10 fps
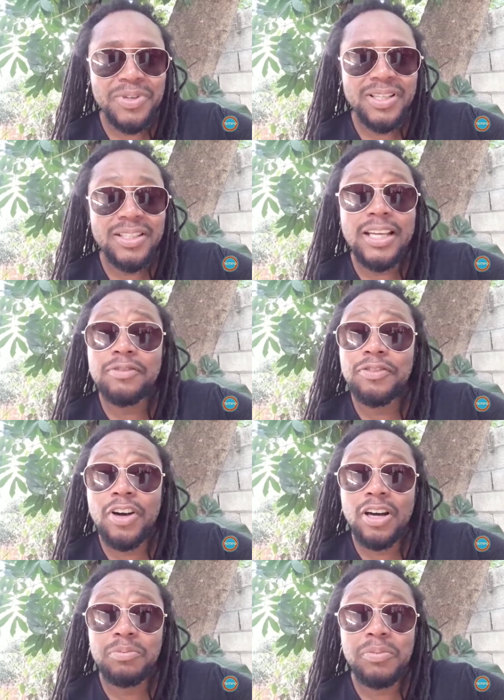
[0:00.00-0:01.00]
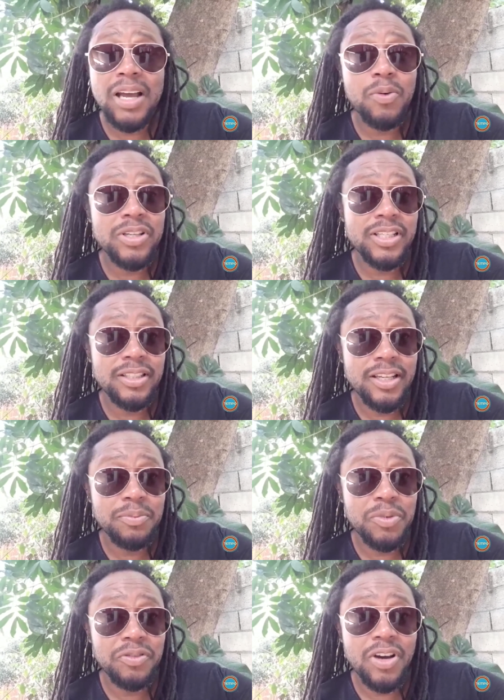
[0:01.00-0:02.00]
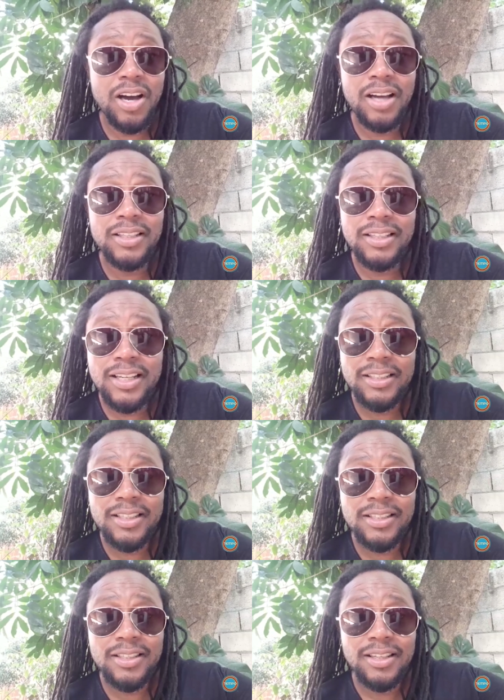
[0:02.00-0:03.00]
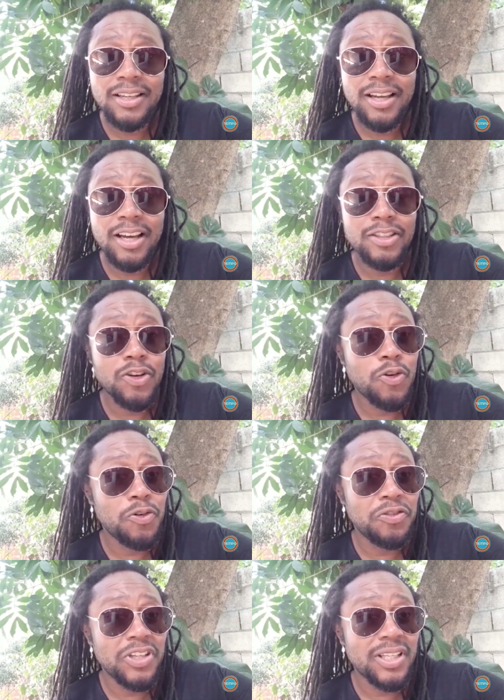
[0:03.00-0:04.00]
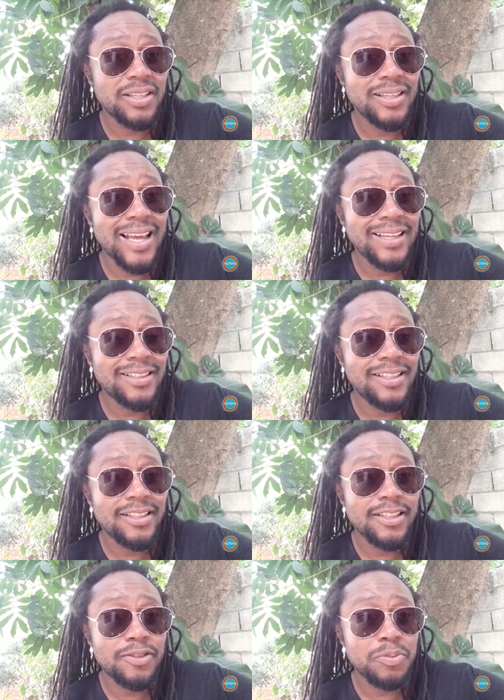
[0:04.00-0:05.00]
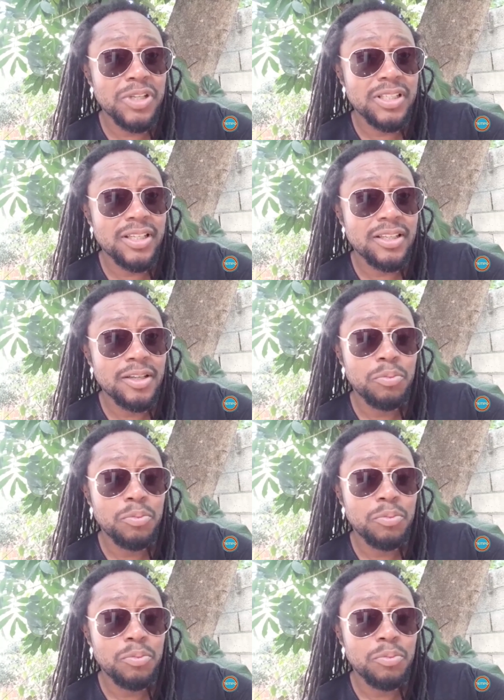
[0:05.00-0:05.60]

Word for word: Stay informed by watching Tempo for all the latest on the COVID-19. It's what I say.